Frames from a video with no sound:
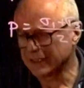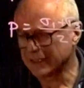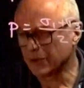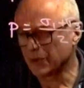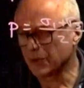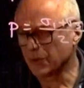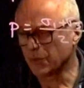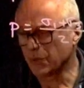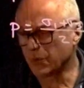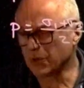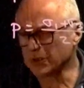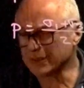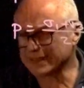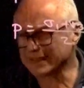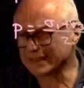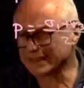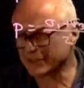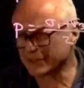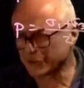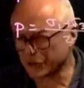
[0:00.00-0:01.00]
What is
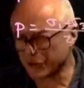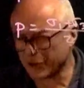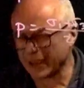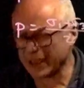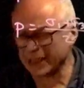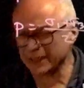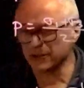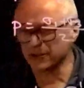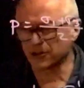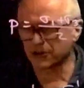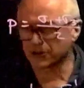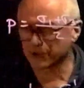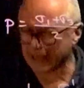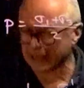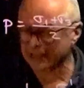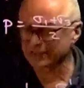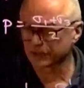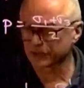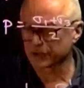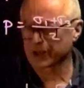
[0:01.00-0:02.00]
drained or
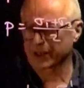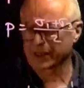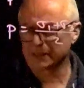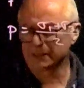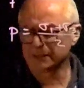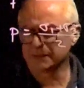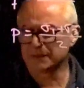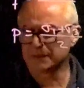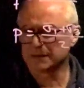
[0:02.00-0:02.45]
undrained?